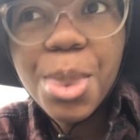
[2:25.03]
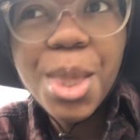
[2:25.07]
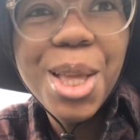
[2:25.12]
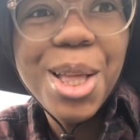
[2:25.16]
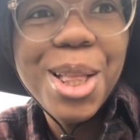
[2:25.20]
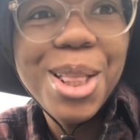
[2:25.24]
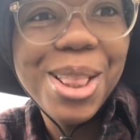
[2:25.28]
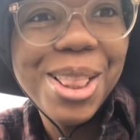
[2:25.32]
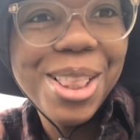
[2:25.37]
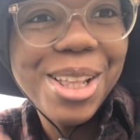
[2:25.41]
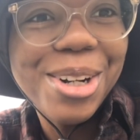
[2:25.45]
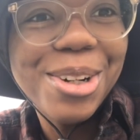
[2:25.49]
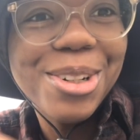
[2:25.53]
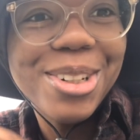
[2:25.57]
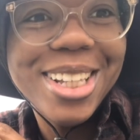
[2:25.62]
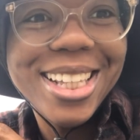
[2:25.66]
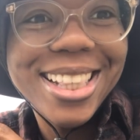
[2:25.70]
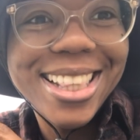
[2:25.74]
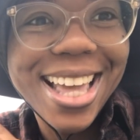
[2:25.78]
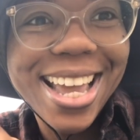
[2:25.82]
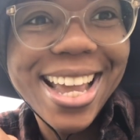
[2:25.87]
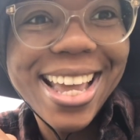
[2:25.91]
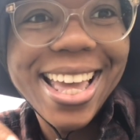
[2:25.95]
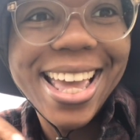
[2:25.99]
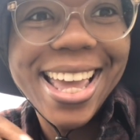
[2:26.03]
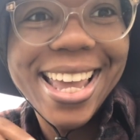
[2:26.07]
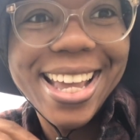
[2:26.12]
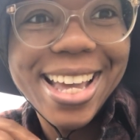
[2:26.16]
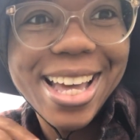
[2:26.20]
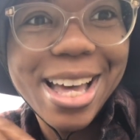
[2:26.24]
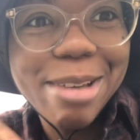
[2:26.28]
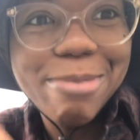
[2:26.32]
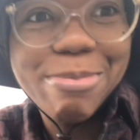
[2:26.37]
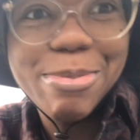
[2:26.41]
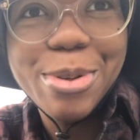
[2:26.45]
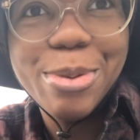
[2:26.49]
literally like a
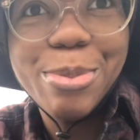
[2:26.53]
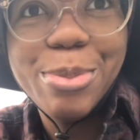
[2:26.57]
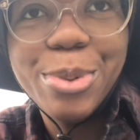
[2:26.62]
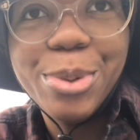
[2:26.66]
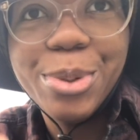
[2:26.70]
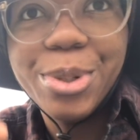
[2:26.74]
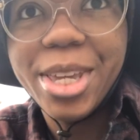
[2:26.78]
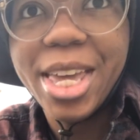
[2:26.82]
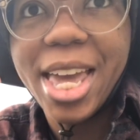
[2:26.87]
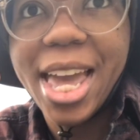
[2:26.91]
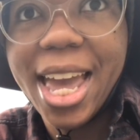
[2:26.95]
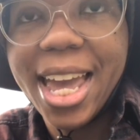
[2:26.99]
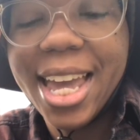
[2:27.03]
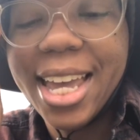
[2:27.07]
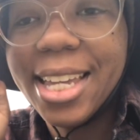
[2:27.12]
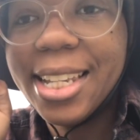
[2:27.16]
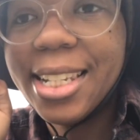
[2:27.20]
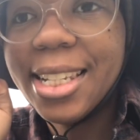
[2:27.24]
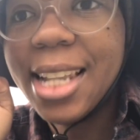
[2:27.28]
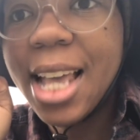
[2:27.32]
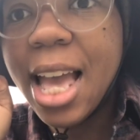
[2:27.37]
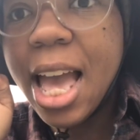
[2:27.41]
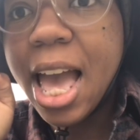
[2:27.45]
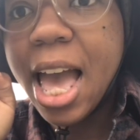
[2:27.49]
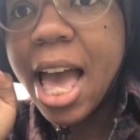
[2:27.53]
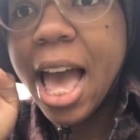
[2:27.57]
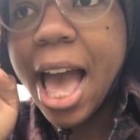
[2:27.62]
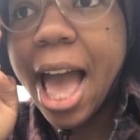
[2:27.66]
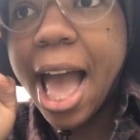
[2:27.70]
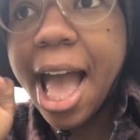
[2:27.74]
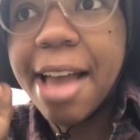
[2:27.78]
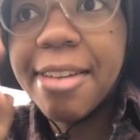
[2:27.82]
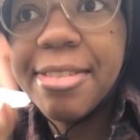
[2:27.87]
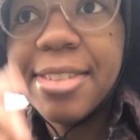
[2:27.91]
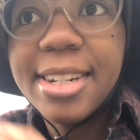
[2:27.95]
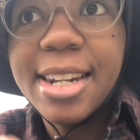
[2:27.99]
couple bouquets. I
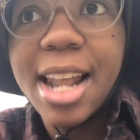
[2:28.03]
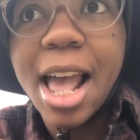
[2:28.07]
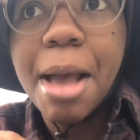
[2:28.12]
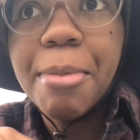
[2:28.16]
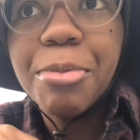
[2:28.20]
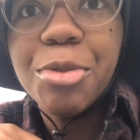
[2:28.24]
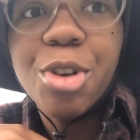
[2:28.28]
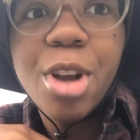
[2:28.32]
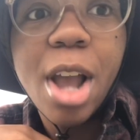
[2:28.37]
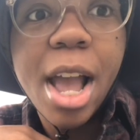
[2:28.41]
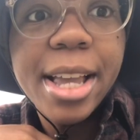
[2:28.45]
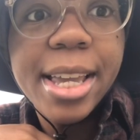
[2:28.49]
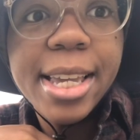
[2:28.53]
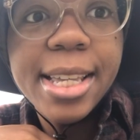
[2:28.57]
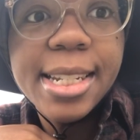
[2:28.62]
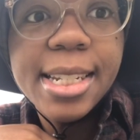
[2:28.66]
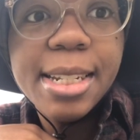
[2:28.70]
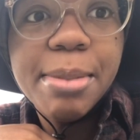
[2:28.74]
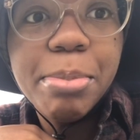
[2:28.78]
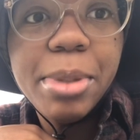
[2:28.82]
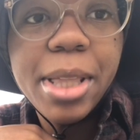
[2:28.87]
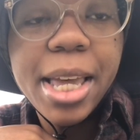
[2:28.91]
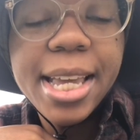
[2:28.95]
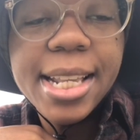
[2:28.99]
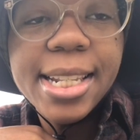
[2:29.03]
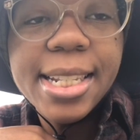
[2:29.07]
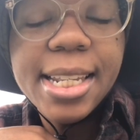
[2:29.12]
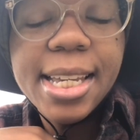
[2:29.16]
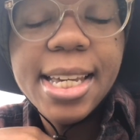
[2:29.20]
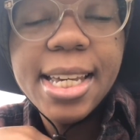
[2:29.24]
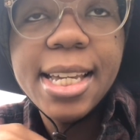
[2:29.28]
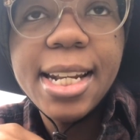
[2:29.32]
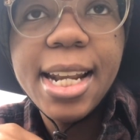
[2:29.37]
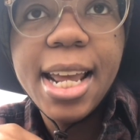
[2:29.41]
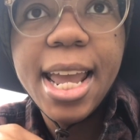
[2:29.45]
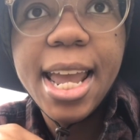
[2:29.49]
have snapdragons
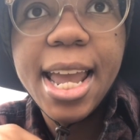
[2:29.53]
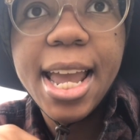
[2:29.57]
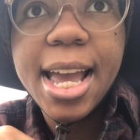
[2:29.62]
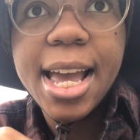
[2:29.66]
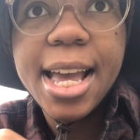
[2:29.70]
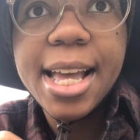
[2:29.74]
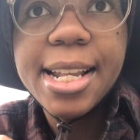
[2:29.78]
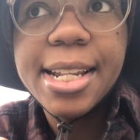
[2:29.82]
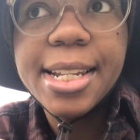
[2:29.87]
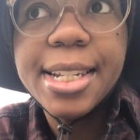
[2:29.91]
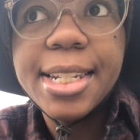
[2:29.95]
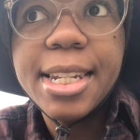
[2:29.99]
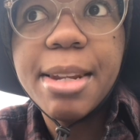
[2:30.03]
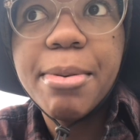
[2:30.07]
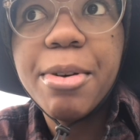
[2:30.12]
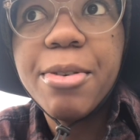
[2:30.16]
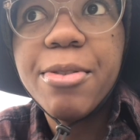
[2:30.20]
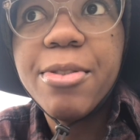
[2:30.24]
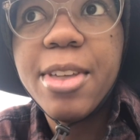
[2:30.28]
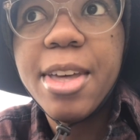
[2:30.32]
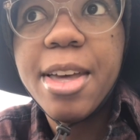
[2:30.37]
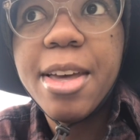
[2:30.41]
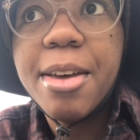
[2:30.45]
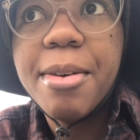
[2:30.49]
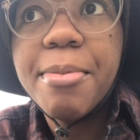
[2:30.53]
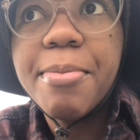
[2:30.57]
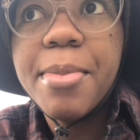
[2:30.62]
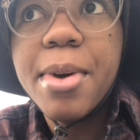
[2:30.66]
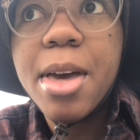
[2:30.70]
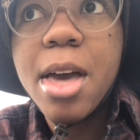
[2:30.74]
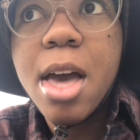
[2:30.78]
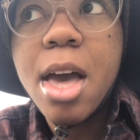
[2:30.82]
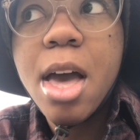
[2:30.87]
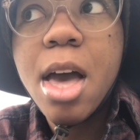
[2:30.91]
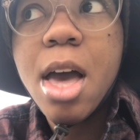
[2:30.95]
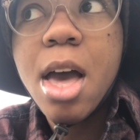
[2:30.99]
planted, and some of them
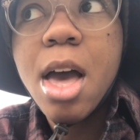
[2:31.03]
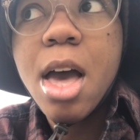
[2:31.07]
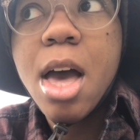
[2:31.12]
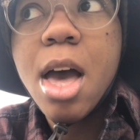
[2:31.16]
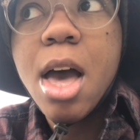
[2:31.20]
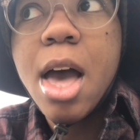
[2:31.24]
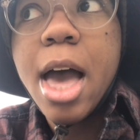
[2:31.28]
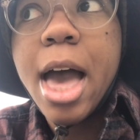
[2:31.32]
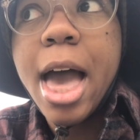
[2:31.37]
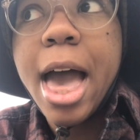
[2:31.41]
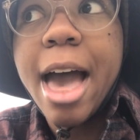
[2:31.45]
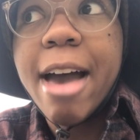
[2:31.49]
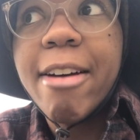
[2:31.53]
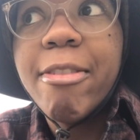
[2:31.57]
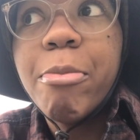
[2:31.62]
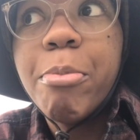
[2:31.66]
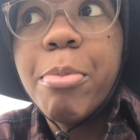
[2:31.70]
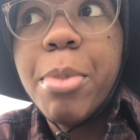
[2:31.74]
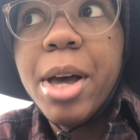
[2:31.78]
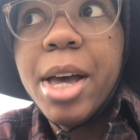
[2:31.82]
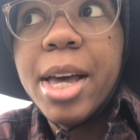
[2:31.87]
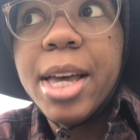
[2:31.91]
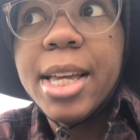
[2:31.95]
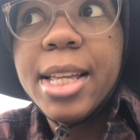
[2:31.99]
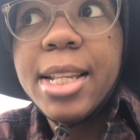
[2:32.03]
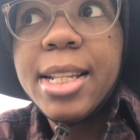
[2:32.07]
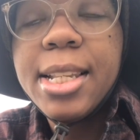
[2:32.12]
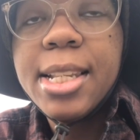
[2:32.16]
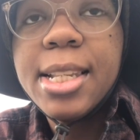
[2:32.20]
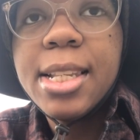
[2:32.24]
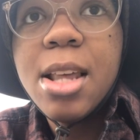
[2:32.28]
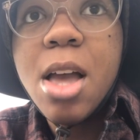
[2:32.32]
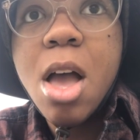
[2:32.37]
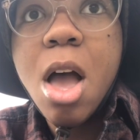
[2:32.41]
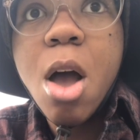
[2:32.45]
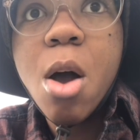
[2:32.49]
have buds.
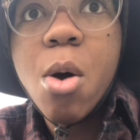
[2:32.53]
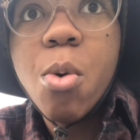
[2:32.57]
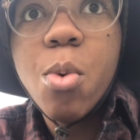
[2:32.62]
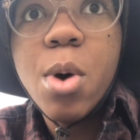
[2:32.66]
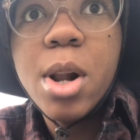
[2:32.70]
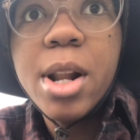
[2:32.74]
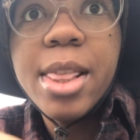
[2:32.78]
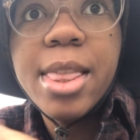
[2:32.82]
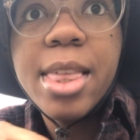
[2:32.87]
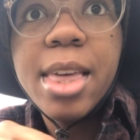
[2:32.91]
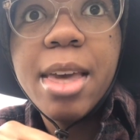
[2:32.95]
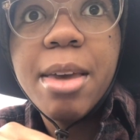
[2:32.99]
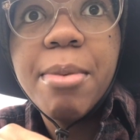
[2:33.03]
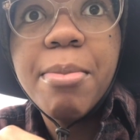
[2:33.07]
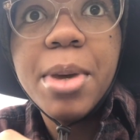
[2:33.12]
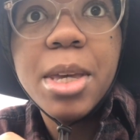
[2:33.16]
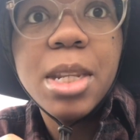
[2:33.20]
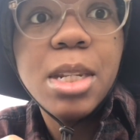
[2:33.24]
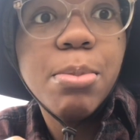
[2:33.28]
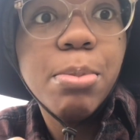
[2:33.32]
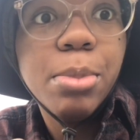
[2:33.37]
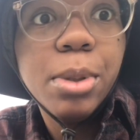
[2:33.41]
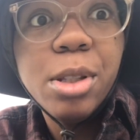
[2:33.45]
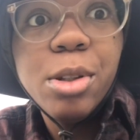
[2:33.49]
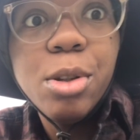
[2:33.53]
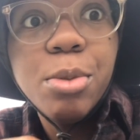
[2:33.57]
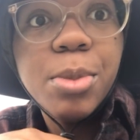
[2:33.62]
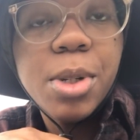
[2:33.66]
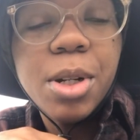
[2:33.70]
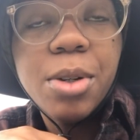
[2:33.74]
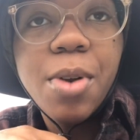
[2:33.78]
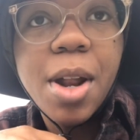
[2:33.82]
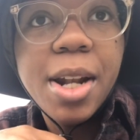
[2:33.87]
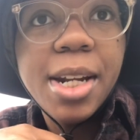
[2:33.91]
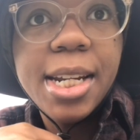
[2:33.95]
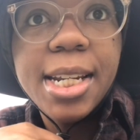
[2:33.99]
One of them is bloomed and
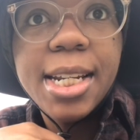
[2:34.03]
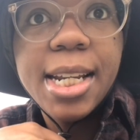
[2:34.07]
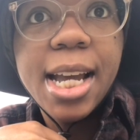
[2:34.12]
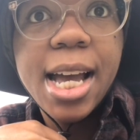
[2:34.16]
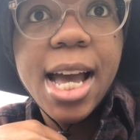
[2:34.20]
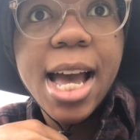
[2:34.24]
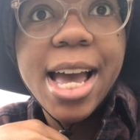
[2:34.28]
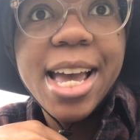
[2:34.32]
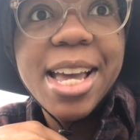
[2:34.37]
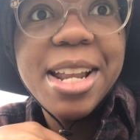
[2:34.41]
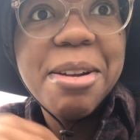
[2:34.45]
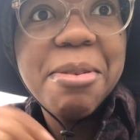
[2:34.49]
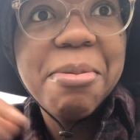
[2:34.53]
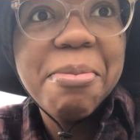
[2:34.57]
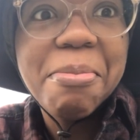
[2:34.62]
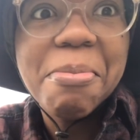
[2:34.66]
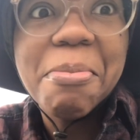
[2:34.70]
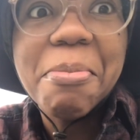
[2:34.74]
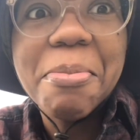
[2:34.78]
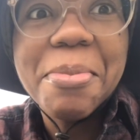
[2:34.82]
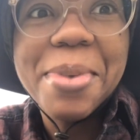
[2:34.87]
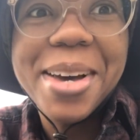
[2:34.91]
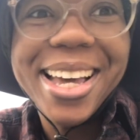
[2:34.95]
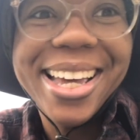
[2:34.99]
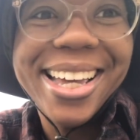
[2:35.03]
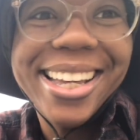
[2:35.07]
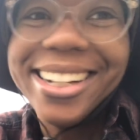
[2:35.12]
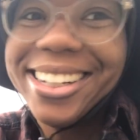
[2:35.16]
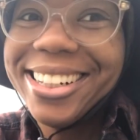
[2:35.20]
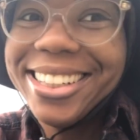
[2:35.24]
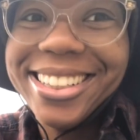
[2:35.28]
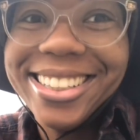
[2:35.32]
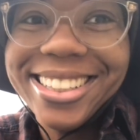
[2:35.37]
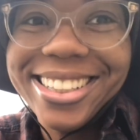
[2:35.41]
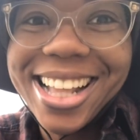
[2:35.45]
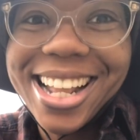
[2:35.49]
ready to cut, but
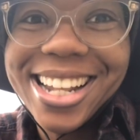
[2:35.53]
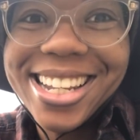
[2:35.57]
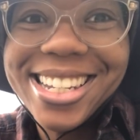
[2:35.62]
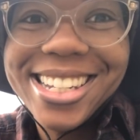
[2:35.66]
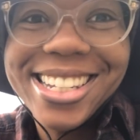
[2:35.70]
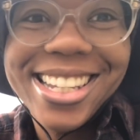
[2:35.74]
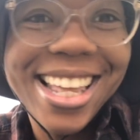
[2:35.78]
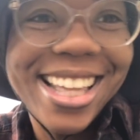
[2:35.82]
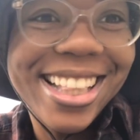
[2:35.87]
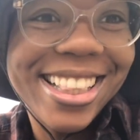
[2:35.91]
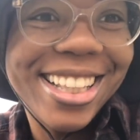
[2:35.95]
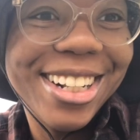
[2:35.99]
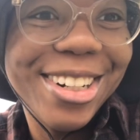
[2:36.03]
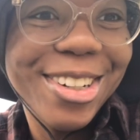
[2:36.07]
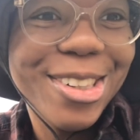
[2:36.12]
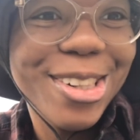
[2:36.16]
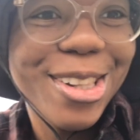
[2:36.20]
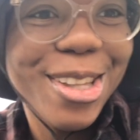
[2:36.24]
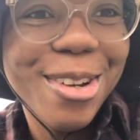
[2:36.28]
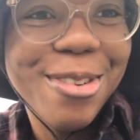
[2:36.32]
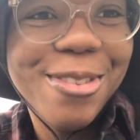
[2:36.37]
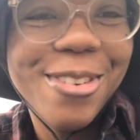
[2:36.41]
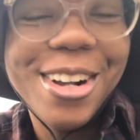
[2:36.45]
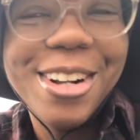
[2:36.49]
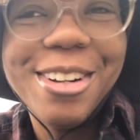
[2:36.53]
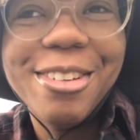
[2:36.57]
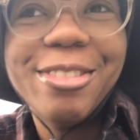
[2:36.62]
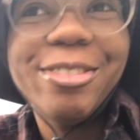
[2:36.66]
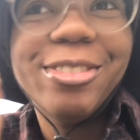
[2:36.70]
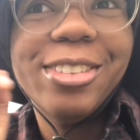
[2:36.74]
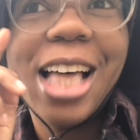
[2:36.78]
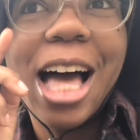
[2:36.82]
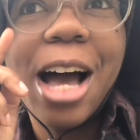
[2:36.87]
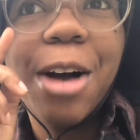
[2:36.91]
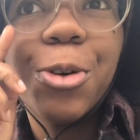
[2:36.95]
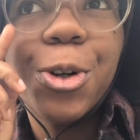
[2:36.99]
that's like literally one
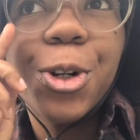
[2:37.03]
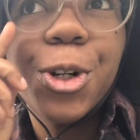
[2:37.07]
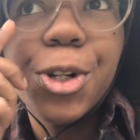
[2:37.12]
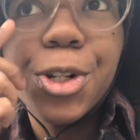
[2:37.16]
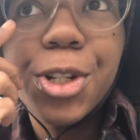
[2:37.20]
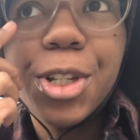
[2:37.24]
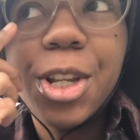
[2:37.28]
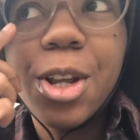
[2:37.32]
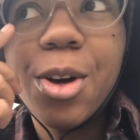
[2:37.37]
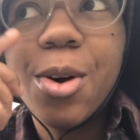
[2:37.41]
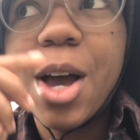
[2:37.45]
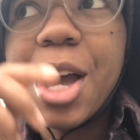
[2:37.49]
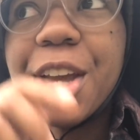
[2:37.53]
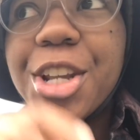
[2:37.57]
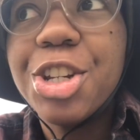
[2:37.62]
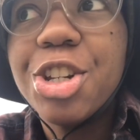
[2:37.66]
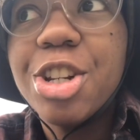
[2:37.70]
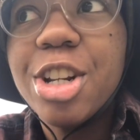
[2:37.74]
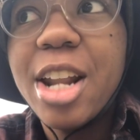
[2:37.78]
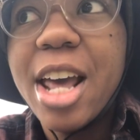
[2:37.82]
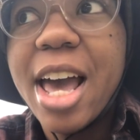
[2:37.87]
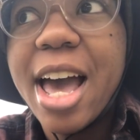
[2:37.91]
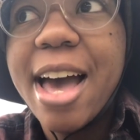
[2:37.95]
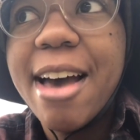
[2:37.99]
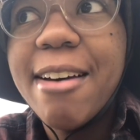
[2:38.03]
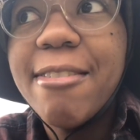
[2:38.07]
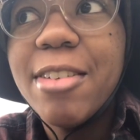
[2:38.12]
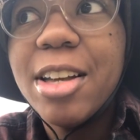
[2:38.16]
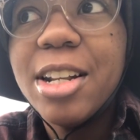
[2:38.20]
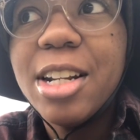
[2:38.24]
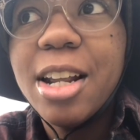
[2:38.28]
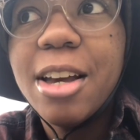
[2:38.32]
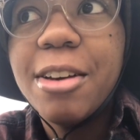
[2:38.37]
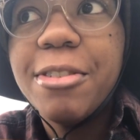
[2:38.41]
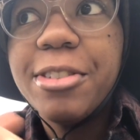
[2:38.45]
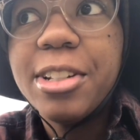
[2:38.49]
flower. So I should have
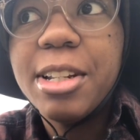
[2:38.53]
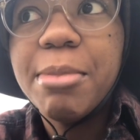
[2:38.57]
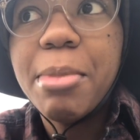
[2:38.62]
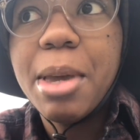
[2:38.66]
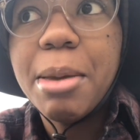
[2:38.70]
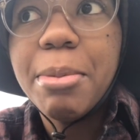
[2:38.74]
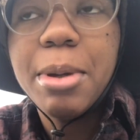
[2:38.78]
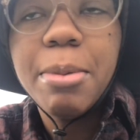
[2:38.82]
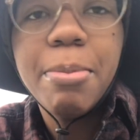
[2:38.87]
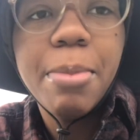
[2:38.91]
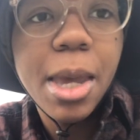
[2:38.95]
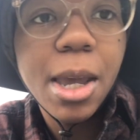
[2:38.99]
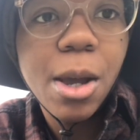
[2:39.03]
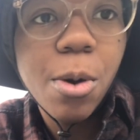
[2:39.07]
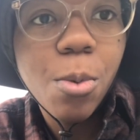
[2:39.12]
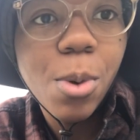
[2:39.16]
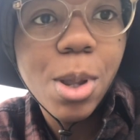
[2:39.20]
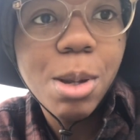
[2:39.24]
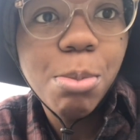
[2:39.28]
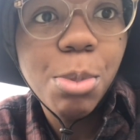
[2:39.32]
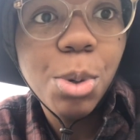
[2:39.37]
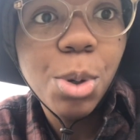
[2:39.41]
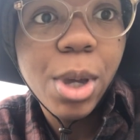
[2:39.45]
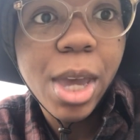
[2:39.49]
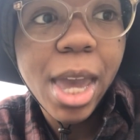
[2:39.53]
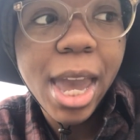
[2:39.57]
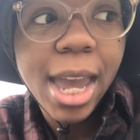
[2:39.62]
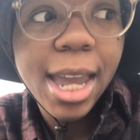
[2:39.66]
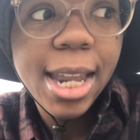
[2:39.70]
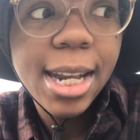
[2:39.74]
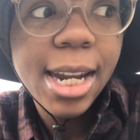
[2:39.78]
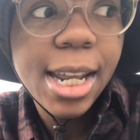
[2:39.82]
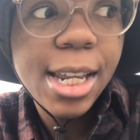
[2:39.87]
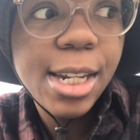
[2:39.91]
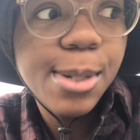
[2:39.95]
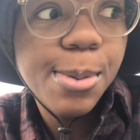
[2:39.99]
enough to maybe make one bouquet
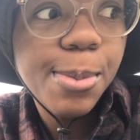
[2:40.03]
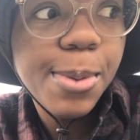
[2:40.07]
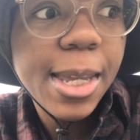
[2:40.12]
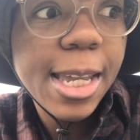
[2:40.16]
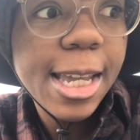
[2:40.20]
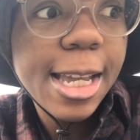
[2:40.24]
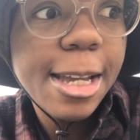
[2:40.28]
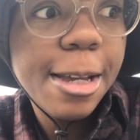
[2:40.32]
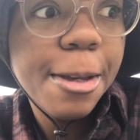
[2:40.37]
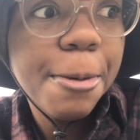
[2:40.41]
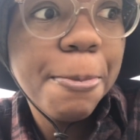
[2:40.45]
next week,